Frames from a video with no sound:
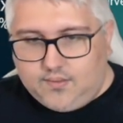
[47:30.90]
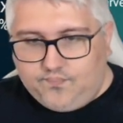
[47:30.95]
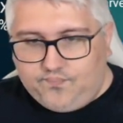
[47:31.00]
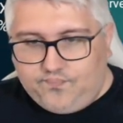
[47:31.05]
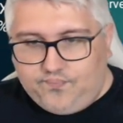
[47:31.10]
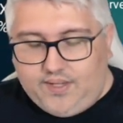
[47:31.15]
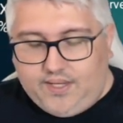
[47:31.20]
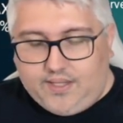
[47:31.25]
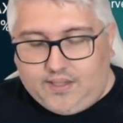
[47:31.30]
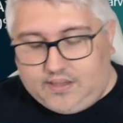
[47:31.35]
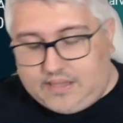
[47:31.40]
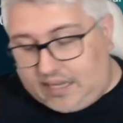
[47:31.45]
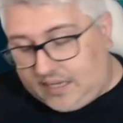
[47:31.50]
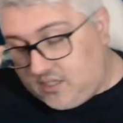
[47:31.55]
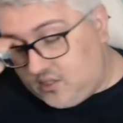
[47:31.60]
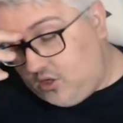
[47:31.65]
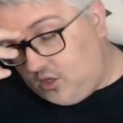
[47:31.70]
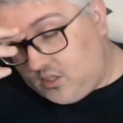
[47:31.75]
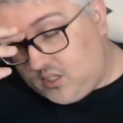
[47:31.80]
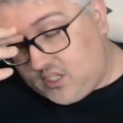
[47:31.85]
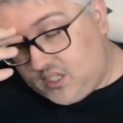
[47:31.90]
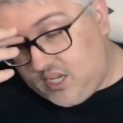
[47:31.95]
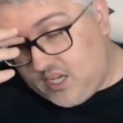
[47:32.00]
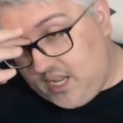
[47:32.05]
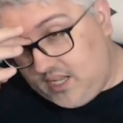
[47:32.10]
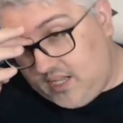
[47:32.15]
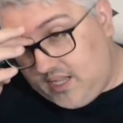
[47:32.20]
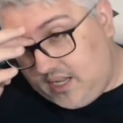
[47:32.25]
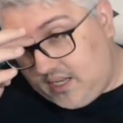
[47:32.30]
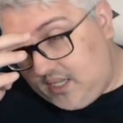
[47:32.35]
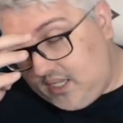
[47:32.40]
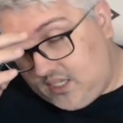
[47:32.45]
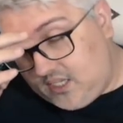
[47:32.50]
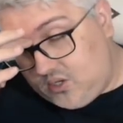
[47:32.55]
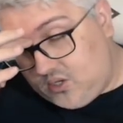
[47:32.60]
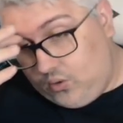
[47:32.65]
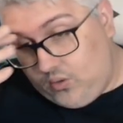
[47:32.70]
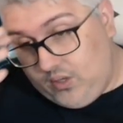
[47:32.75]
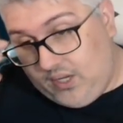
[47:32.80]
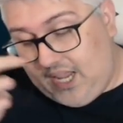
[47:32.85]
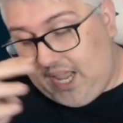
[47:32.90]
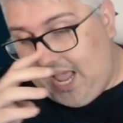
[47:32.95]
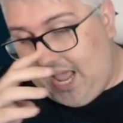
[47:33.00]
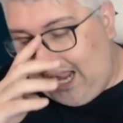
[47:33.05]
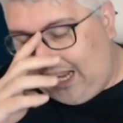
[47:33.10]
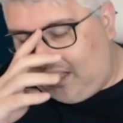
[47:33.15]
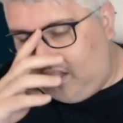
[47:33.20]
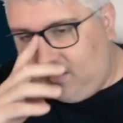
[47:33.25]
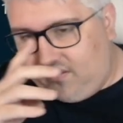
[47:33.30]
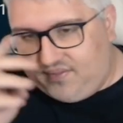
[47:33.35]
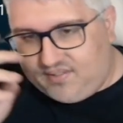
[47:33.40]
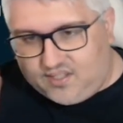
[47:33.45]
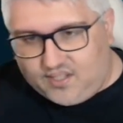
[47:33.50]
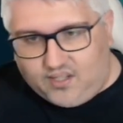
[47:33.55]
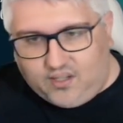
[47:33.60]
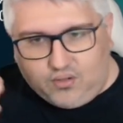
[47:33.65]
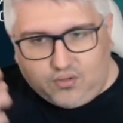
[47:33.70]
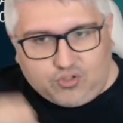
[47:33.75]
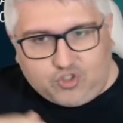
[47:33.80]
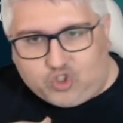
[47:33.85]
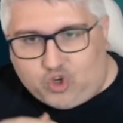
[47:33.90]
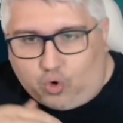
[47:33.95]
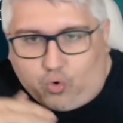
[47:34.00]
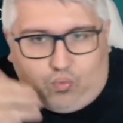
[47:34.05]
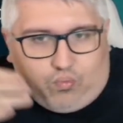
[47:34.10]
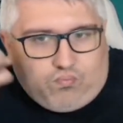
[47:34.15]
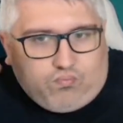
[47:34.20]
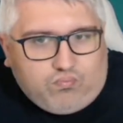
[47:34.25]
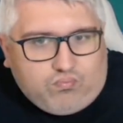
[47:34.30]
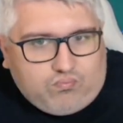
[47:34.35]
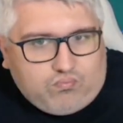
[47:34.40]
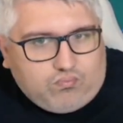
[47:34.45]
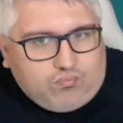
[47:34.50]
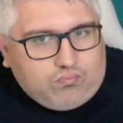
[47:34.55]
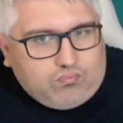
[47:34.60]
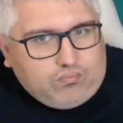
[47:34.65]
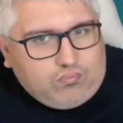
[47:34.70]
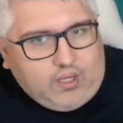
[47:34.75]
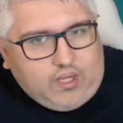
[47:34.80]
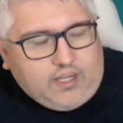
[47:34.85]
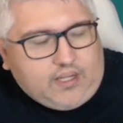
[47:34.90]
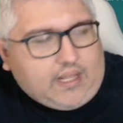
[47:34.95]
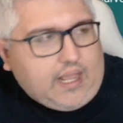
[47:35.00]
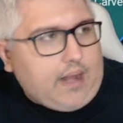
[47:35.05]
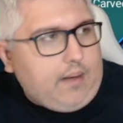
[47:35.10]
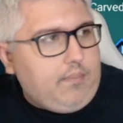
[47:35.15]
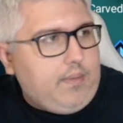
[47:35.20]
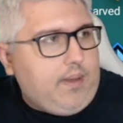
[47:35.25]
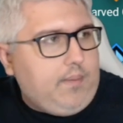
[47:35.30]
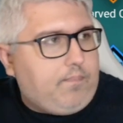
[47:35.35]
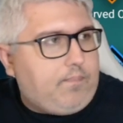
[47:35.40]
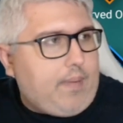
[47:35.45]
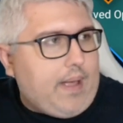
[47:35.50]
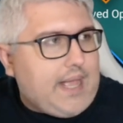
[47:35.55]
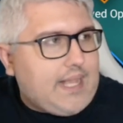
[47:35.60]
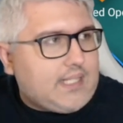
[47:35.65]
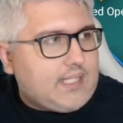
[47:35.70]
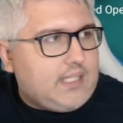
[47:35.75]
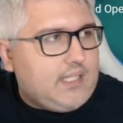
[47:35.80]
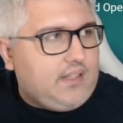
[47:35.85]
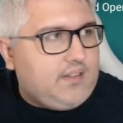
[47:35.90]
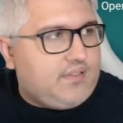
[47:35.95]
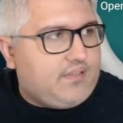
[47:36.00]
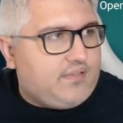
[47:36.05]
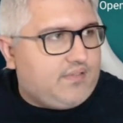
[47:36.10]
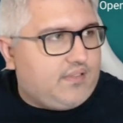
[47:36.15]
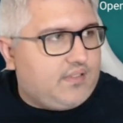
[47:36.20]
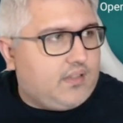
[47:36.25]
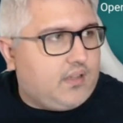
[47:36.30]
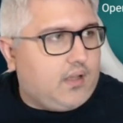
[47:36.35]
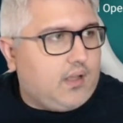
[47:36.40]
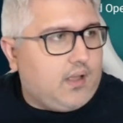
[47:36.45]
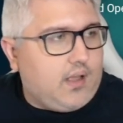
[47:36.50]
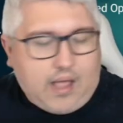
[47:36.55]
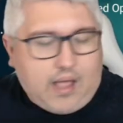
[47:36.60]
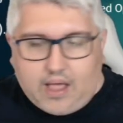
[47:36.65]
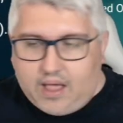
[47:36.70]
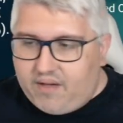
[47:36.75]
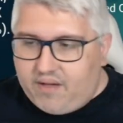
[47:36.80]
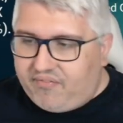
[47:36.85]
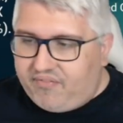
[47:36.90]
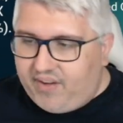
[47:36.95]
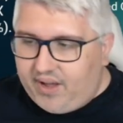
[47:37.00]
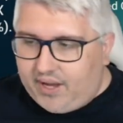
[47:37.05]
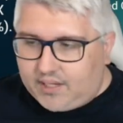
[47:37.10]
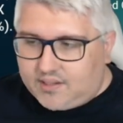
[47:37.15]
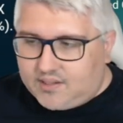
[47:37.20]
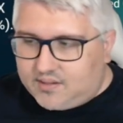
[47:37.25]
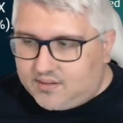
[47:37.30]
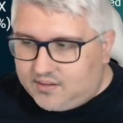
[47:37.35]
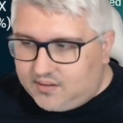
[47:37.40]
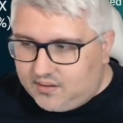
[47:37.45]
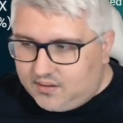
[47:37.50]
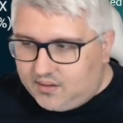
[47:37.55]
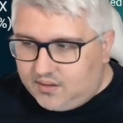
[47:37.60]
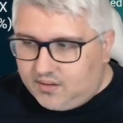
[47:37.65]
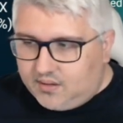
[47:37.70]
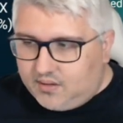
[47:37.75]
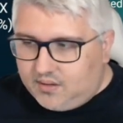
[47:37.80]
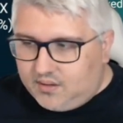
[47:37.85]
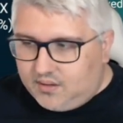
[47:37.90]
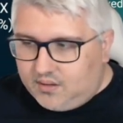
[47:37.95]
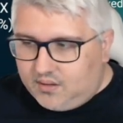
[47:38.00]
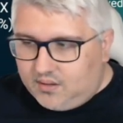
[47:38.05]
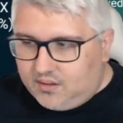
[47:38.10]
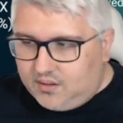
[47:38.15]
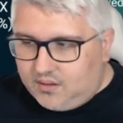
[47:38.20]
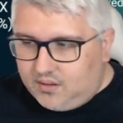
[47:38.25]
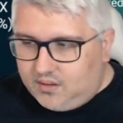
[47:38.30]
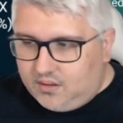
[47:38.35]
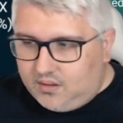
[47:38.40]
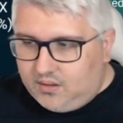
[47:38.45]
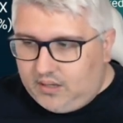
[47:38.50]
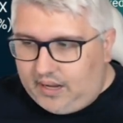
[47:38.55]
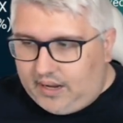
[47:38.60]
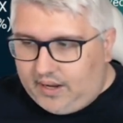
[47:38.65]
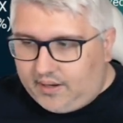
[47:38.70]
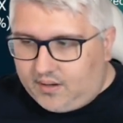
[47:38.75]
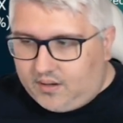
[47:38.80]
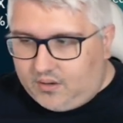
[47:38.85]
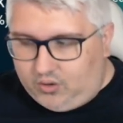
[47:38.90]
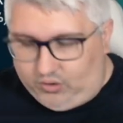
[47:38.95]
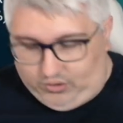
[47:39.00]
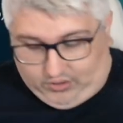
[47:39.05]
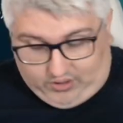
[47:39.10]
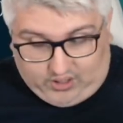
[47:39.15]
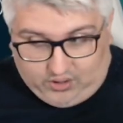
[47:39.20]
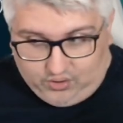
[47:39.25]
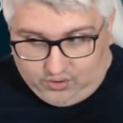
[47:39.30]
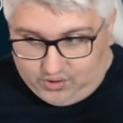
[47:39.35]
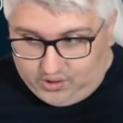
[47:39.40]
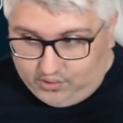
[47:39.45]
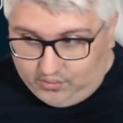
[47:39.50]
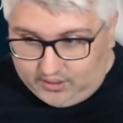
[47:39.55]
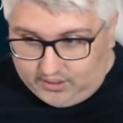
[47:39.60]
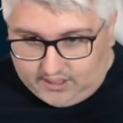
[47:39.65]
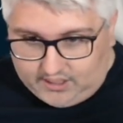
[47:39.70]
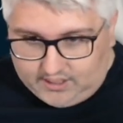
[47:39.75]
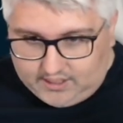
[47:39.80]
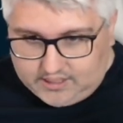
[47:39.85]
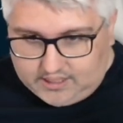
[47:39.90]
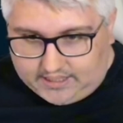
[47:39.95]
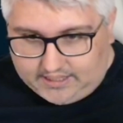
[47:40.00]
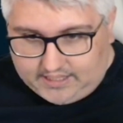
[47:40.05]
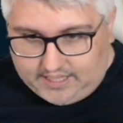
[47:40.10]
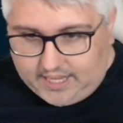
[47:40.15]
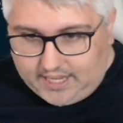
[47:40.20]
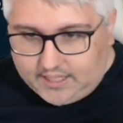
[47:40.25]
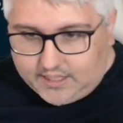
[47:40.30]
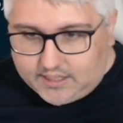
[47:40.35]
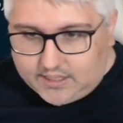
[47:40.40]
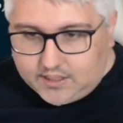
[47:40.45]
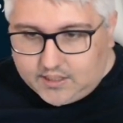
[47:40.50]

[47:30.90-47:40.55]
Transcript: it does not say that it's only active skill, so it can be passive effects. Like continues you and things like that.